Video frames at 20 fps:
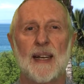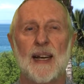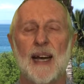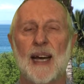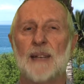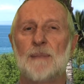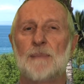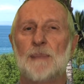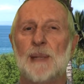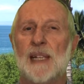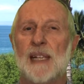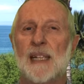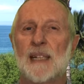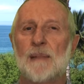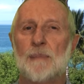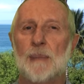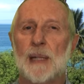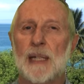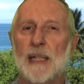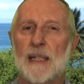and
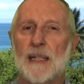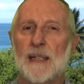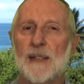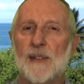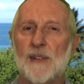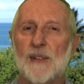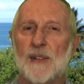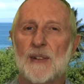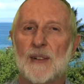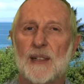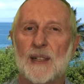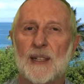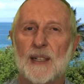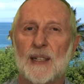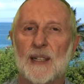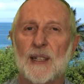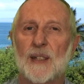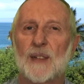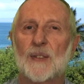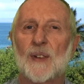being means
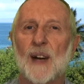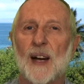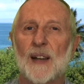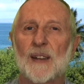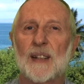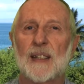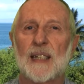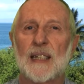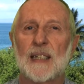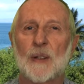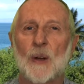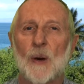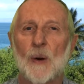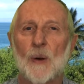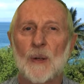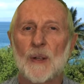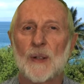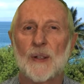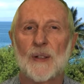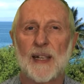rather than
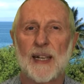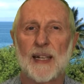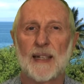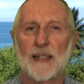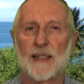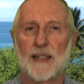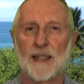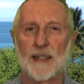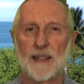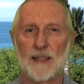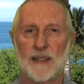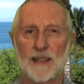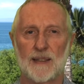goal-oriented.